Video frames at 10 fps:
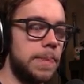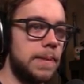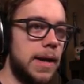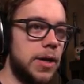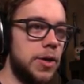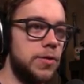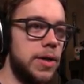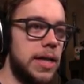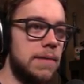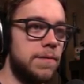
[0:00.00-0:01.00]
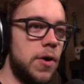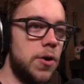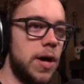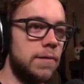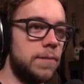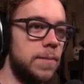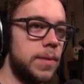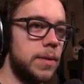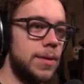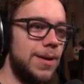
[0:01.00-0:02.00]
I couldn't lead him far enough.
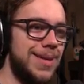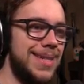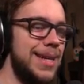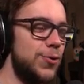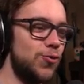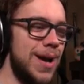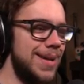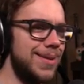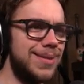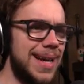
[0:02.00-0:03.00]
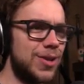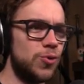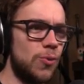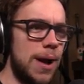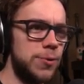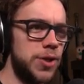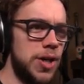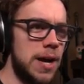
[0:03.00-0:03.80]
Is he trying to like crouch shot